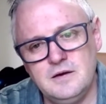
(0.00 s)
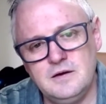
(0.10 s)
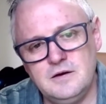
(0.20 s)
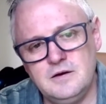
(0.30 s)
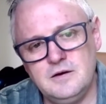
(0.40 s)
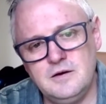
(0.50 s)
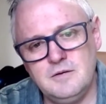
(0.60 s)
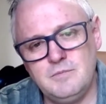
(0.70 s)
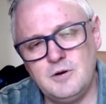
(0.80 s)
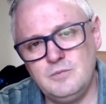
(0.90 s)

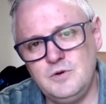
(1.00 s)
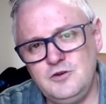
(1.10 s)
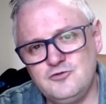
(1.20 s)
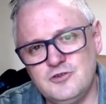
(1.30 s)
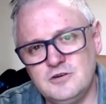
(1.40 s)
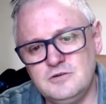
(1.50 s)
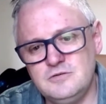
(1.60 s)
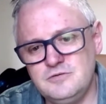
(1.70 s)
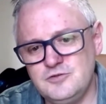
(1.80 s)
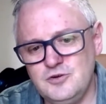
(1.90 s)
But we
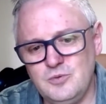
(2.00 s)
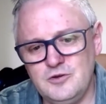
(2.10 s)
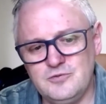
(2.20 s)
struggle through ones